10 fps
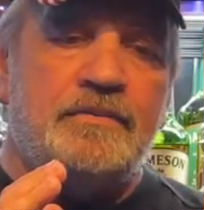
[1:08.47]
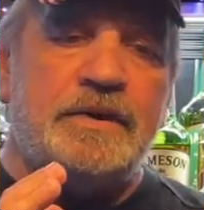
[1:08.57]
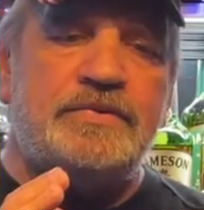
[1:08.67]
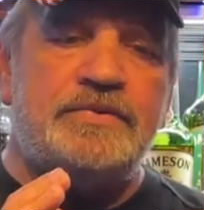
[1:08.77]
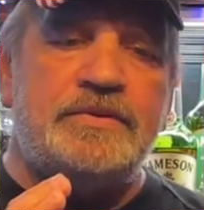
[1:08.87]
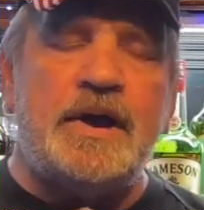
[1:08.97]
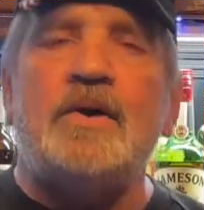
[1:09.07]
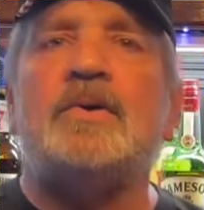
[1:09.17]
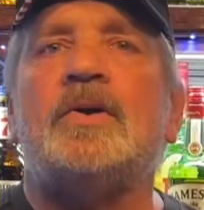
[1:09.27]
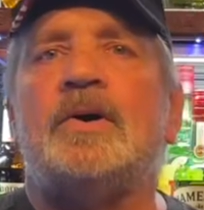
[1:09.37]
what's
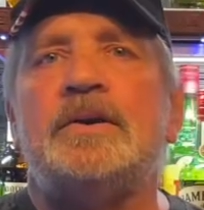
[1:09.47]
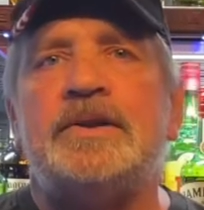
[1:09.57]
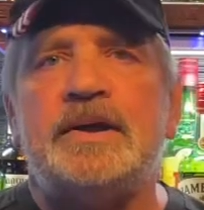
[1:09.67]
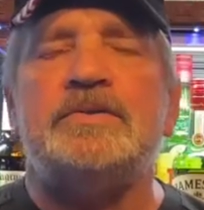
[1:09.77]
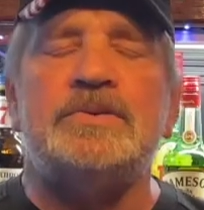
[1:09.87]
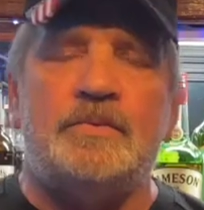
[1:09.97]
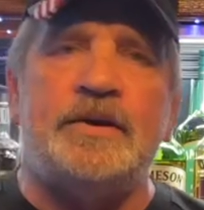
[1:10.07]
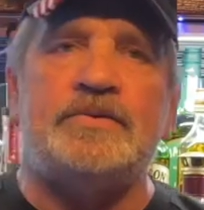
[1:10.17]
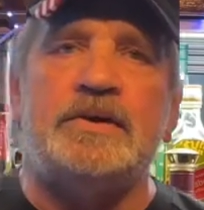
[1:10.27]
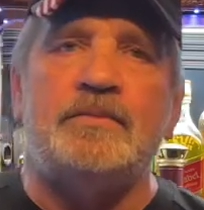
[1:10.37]
now called Tennessee
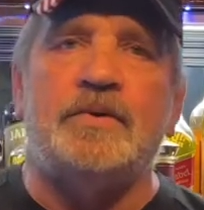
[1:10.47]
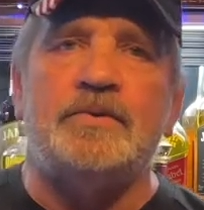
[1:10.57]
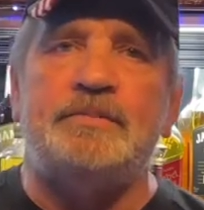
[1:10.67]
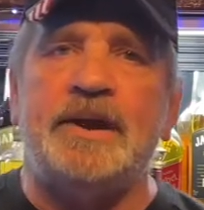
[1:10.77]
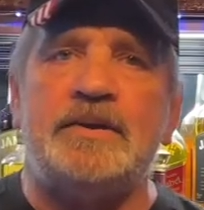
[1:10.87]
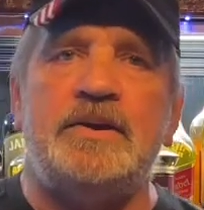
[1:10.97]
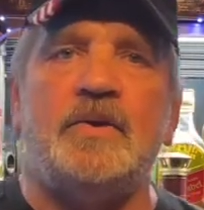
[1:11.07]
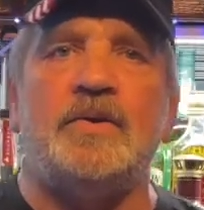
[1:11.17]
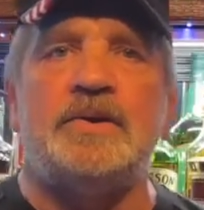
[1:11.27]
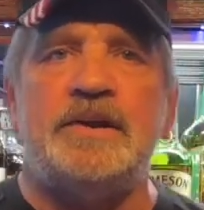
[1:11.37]
Whiskey was back in the
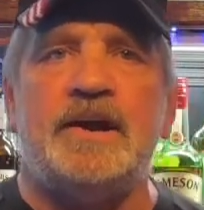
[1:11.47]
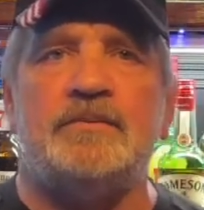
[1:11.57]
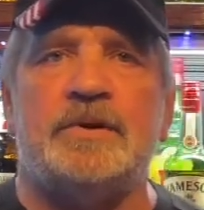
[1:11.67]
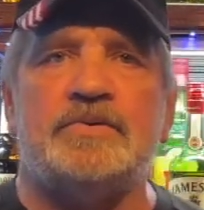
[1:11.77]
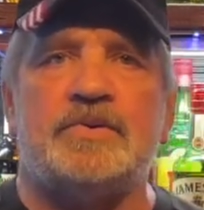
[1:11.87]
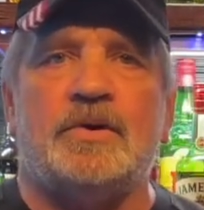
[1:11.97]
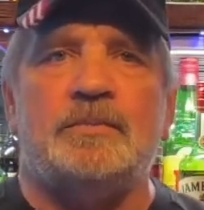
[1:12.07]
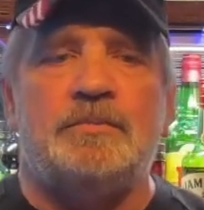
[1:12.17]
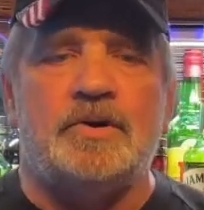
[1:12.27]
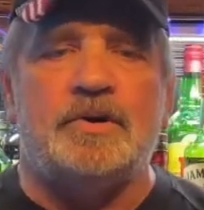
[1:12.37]
old day was
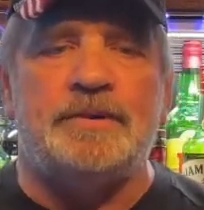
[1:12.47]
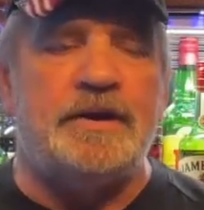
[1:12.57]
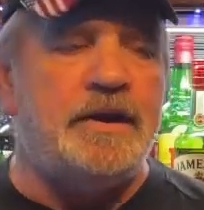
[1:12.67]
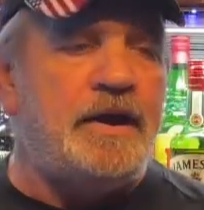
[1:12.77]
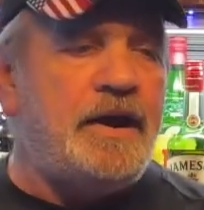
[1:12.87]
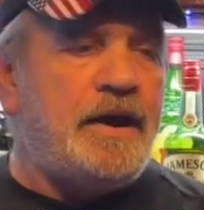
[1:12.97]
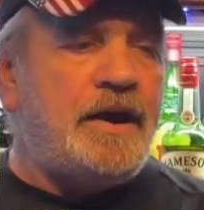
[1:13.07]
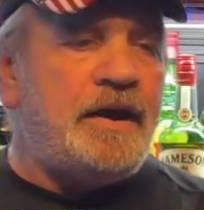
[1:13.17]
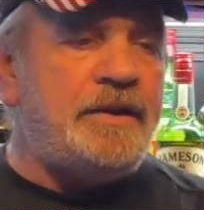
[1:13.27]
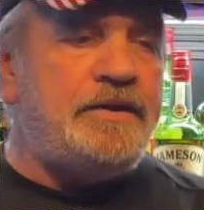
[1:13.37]
called bourbon.
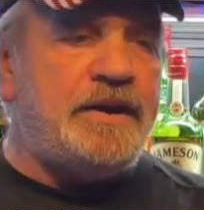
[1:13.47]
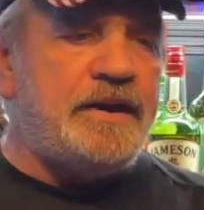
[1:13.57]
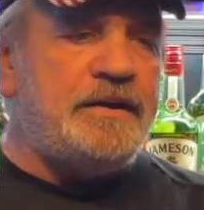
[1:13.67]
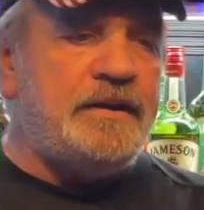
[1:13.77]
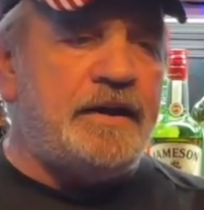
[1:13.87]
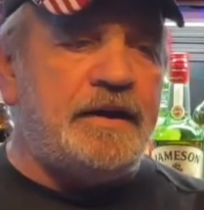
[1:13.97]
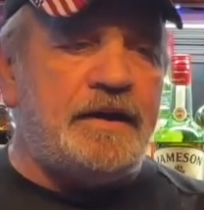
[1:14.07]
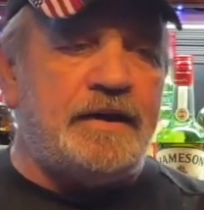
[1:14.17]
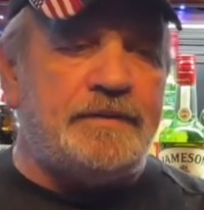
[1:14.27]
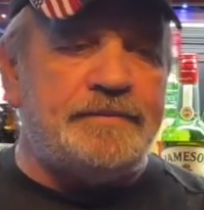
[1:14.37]
And then
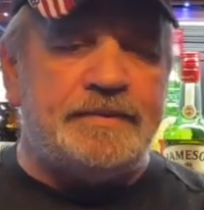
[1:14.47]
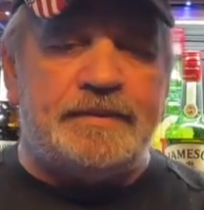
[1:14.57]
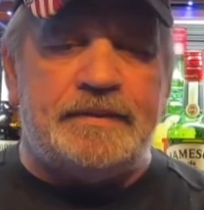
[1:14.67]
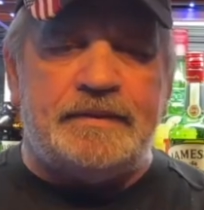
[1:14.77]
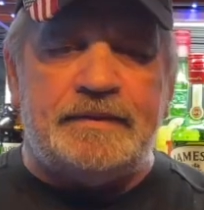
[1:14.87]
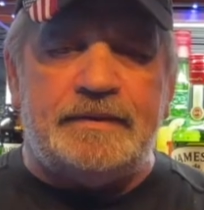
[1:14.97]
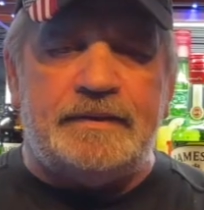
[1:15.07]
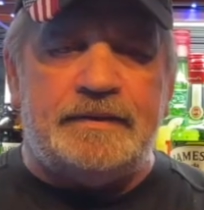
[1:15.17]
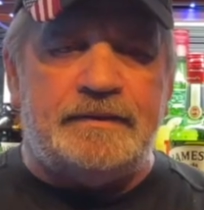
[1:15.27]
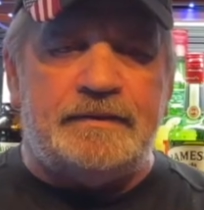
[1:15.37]
uh,
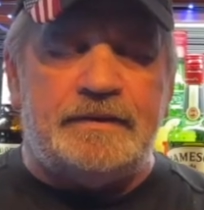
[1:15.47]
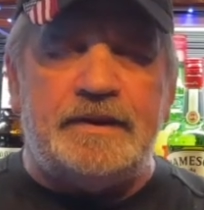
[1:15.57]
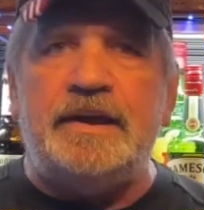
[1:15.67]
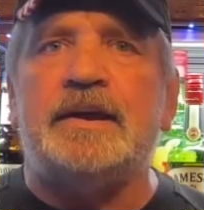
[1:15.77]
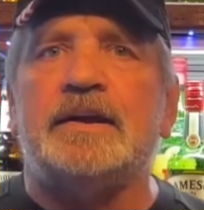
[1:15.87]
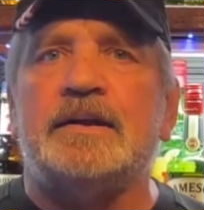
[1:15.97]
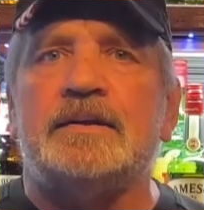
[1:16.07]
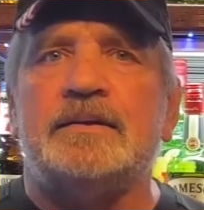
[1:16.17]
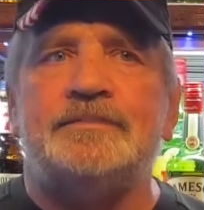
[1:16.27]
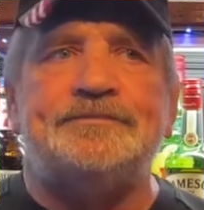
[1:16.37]

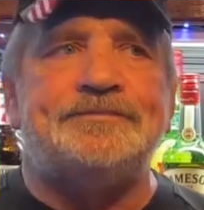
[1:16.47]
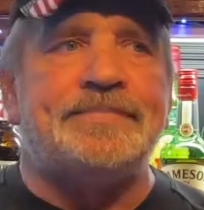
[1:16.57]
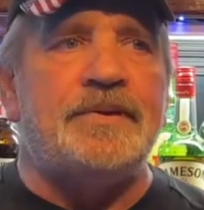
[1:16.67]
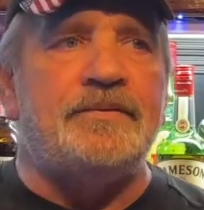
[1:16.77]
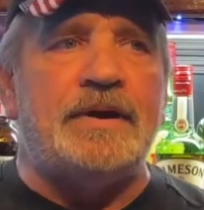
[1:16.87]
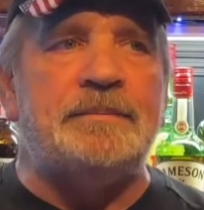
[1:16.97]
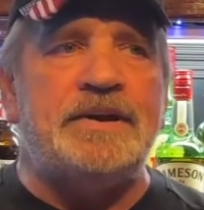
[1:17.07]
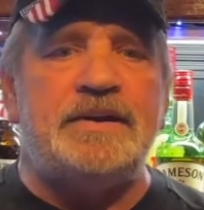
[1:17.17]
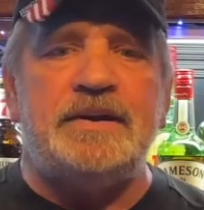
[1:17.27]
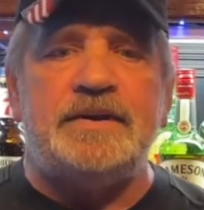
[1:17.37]
legal
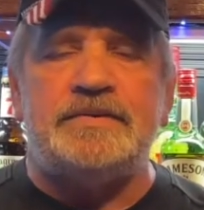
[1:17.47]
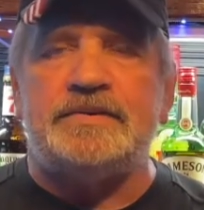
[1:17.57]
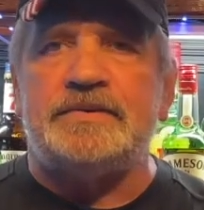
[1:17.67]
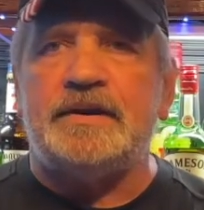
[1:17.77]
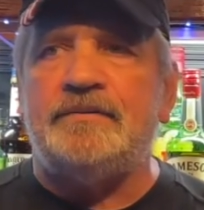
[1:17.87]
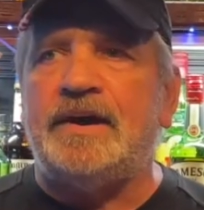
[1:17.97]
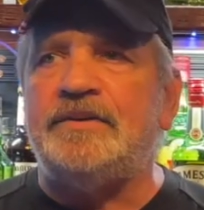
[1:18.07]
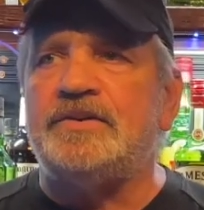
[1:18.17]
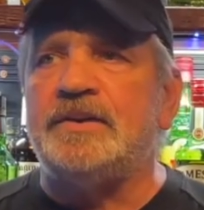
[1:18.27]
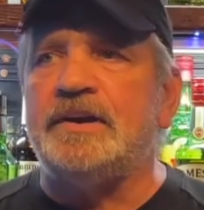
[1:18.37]
remedies
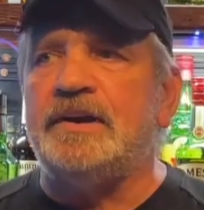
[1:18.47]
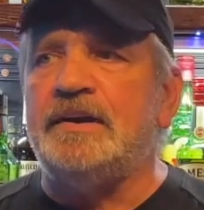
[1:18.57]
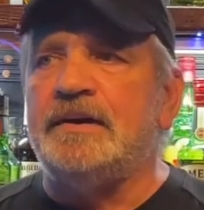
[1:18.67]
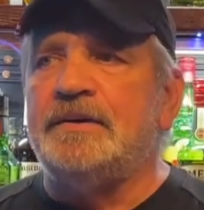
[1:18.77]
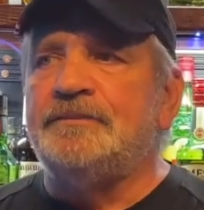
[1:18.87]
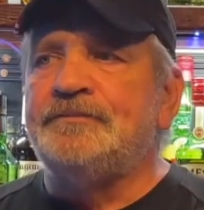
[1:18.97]
eventually